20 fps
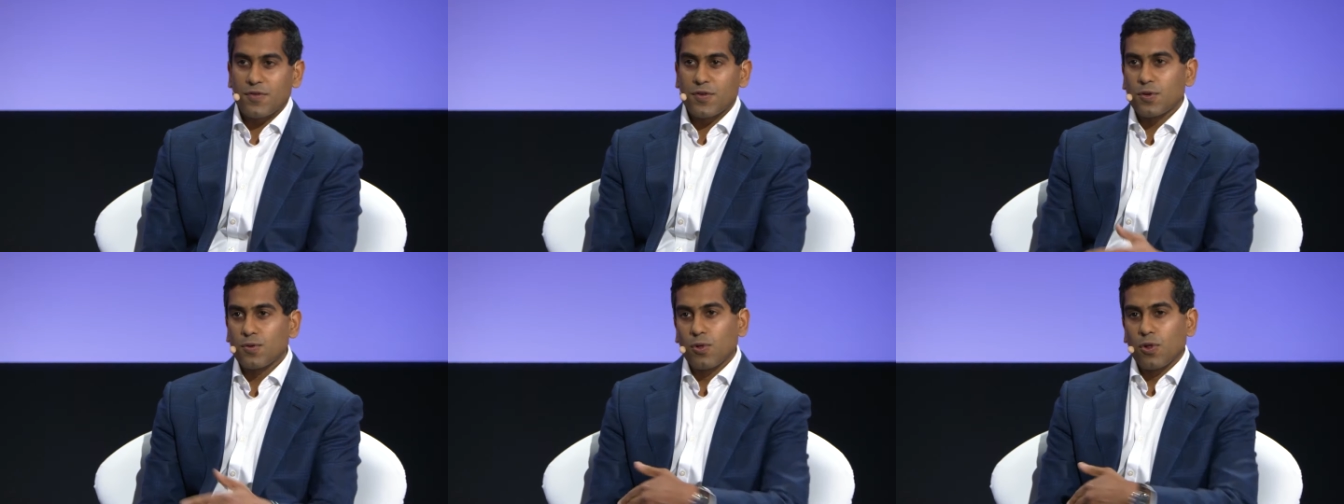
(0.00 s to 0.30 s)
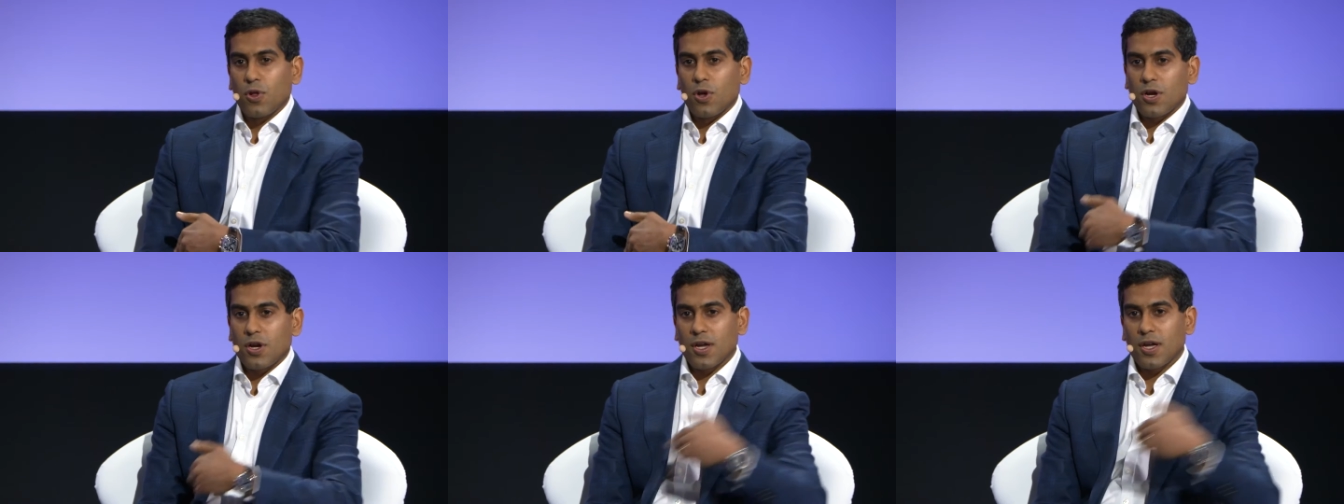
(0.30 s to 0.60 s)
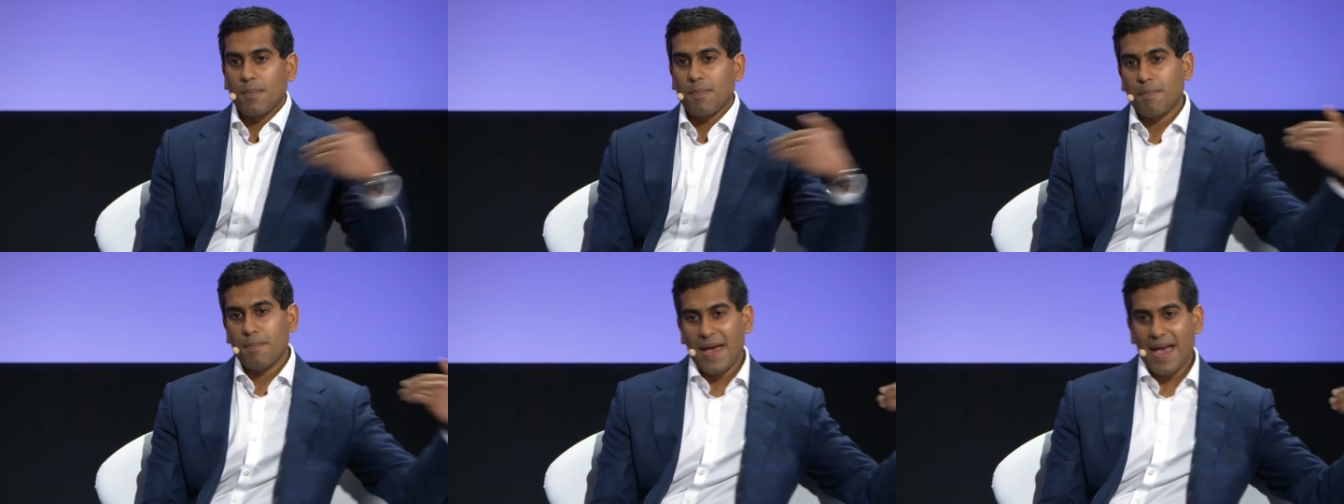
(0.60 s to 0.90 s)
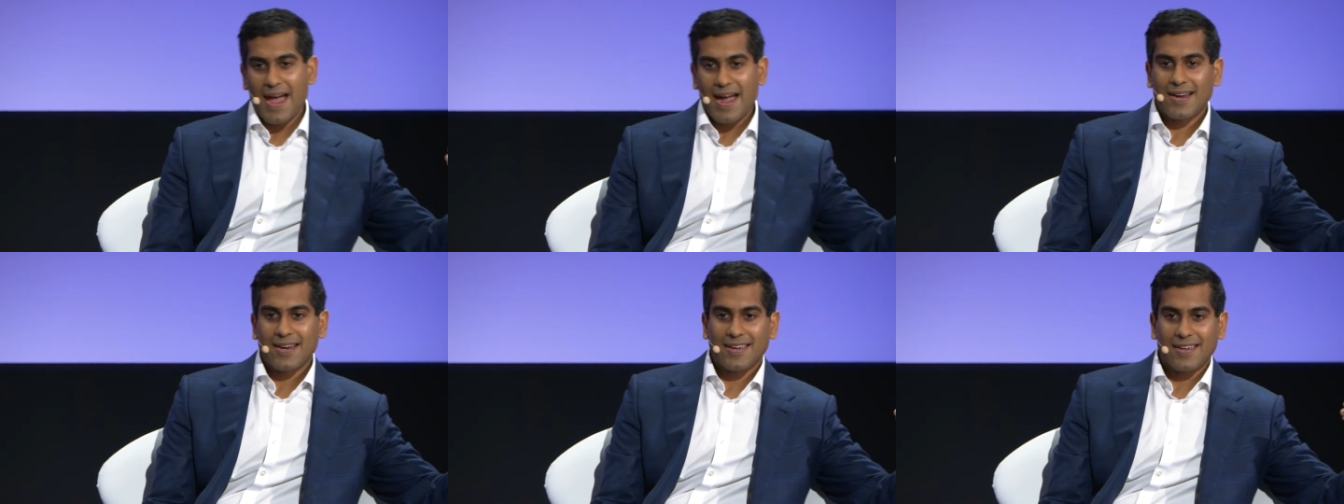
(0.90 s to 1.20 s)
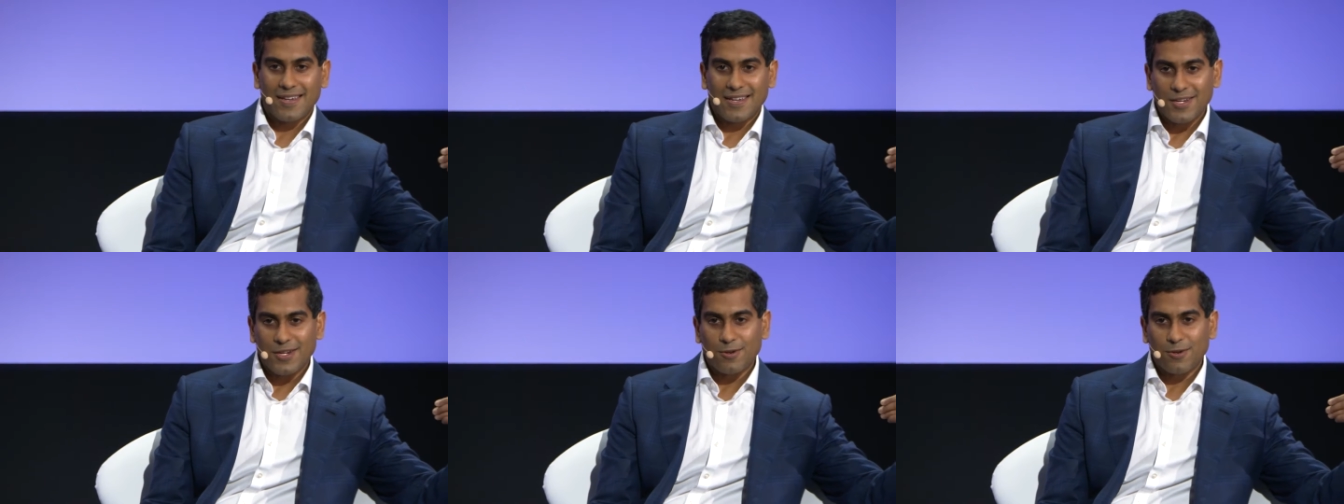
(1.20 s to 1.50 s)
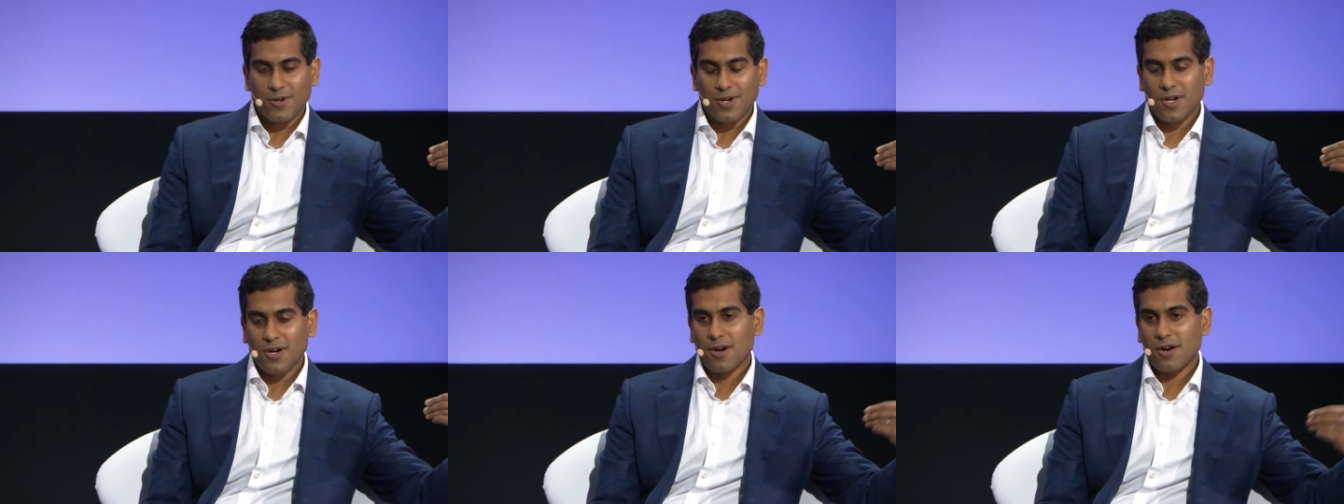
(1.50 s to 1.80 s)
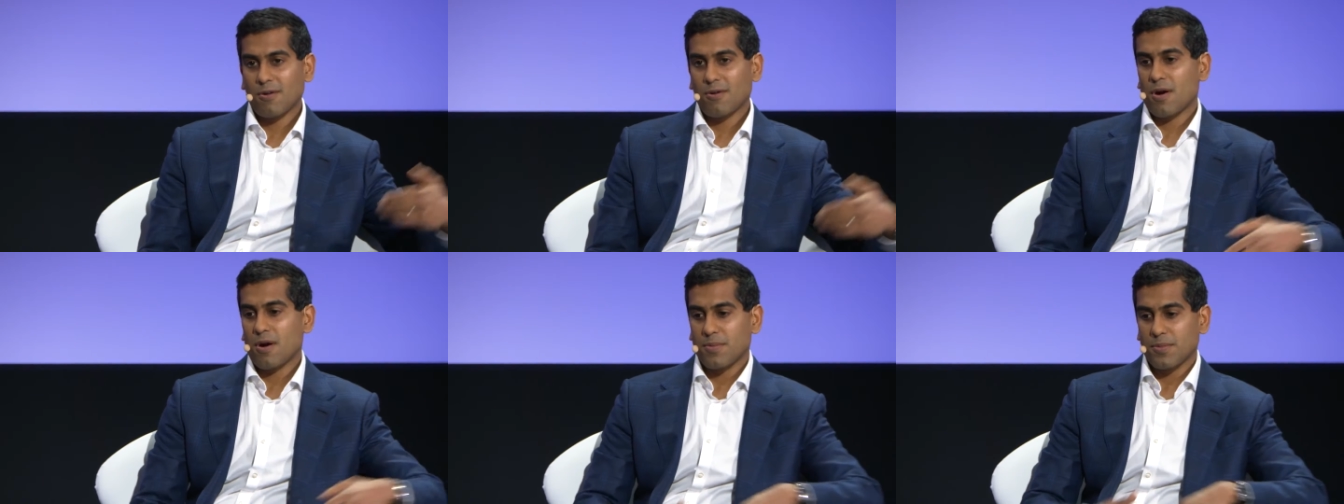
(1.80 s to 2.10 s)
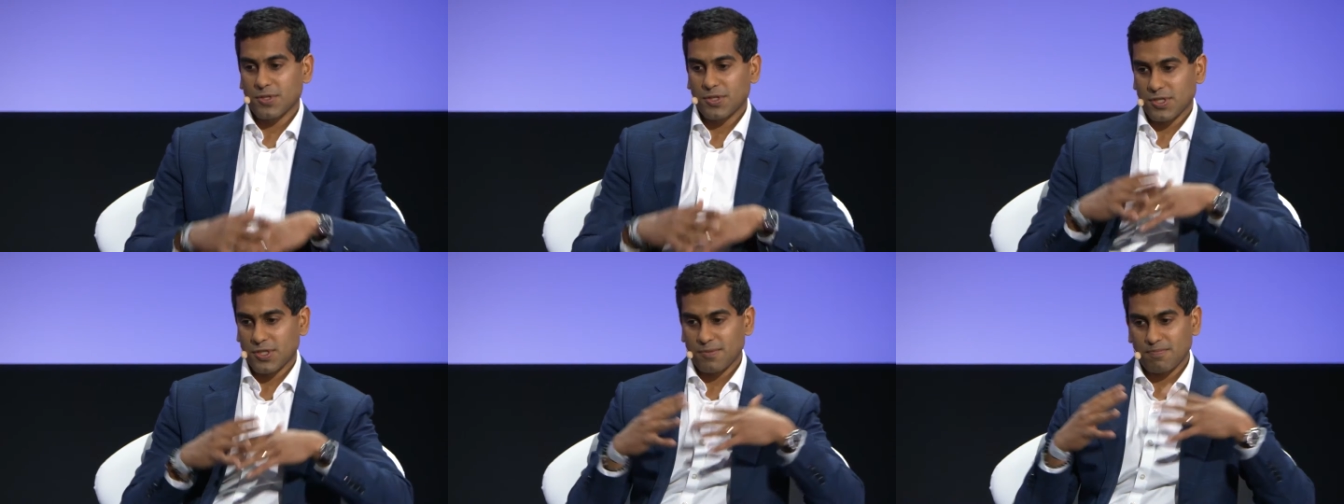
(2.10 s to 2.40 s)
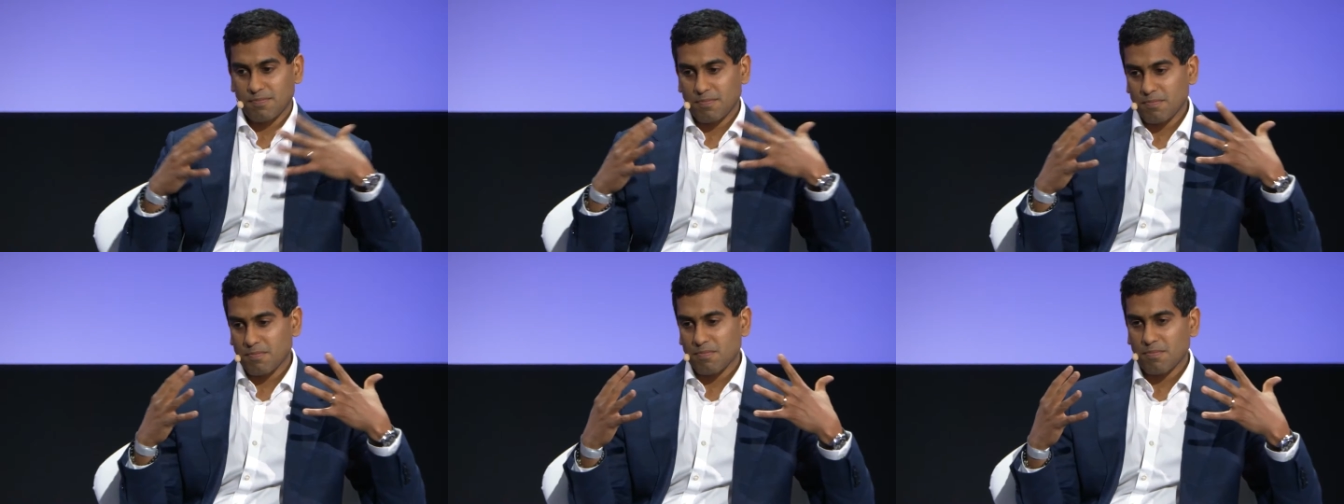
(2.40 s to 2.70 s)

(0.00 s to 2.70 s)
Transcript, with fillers: if you look back a year ago, almost